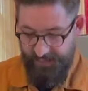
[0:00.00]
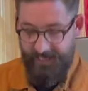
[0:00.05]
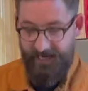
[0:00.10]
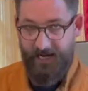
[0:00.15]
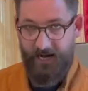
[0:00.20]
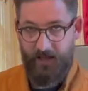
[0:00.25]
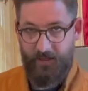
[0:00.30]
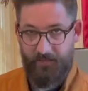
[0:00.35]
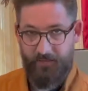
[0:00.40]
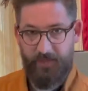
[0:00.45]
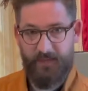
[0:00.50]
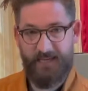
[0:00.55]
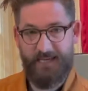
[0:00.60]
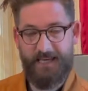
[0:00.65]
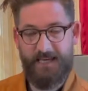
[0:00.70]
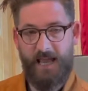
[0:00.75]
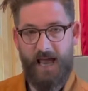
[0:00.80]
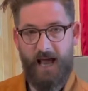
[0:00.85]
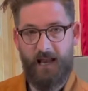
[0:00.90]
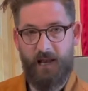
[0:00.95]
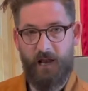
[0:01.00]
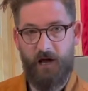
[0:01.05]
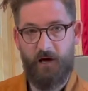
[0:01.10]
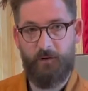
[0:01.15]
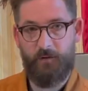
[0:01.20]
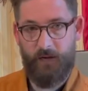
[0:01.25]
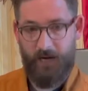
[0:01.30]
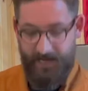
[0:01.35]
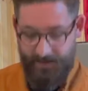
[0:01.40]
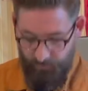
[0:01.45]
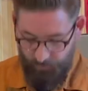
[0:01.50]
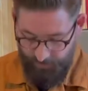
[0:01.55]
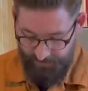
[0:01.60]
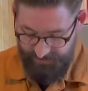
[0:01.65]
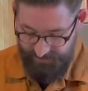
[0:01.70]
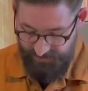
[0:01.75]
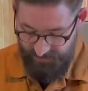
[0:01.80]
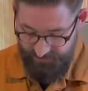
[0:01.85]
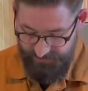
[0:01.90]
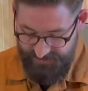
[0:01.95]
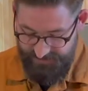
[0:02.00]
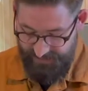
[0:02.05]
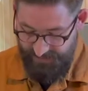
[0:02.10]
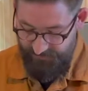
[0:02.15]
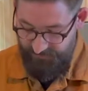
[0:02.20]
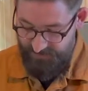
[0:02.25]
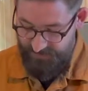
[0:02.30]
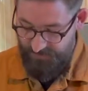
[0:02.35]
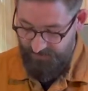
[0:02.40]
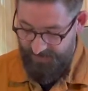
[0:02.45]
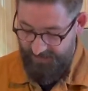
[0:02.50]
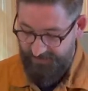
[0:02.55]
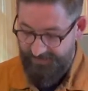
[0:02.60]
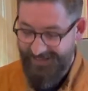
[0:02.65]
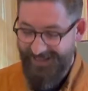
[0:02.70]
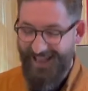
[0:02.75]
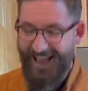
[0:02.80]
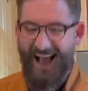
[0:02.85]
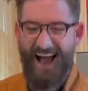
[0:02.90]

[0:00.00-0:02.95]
the yellow windows here as well.